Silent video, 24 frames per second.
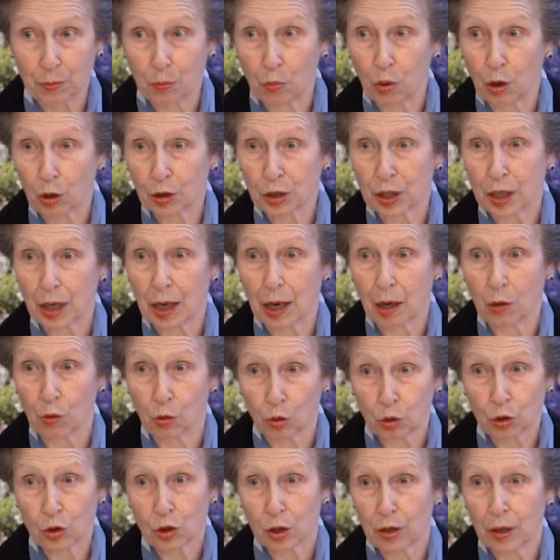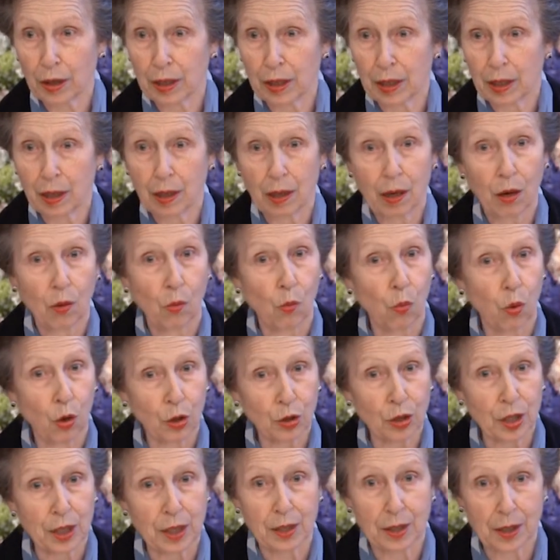what it, and also learning
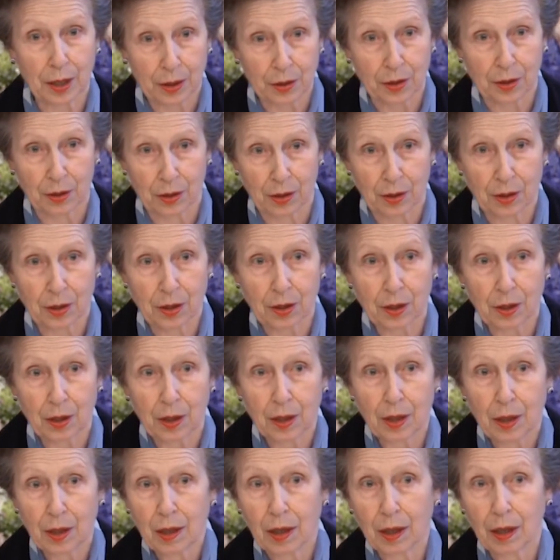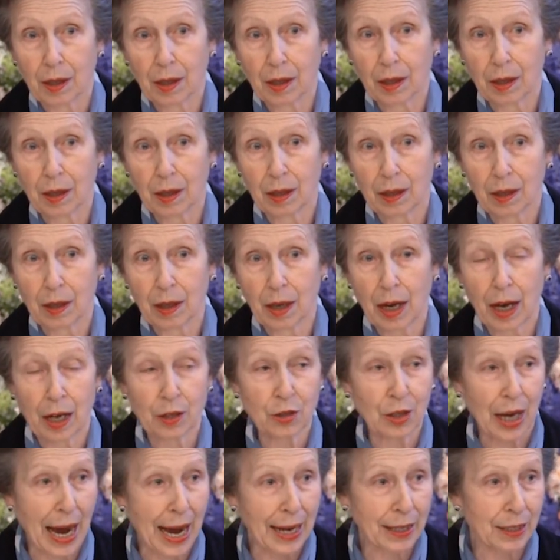what it doesn't, uh,
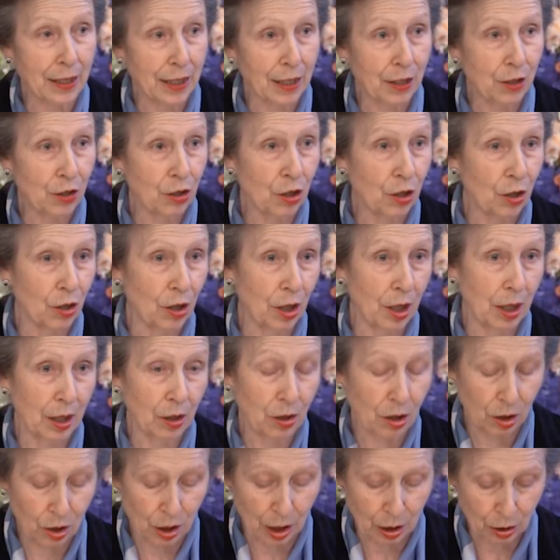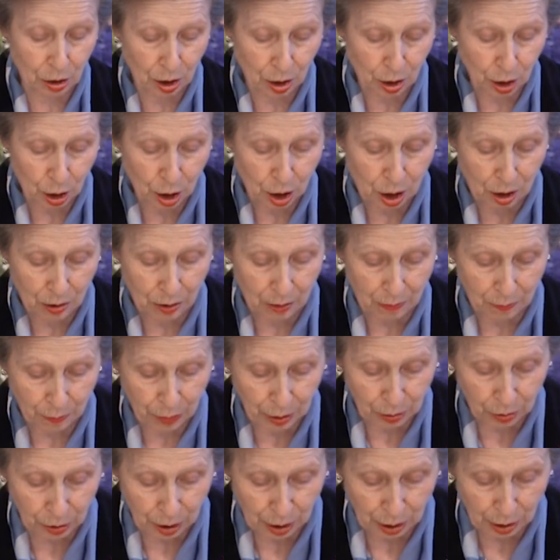has added to the success of this
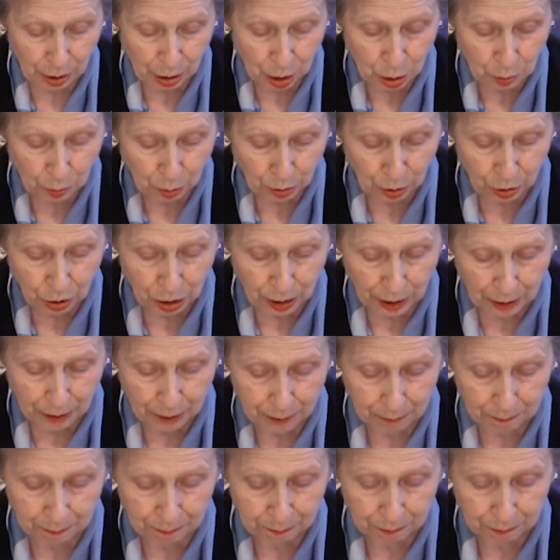building and this project.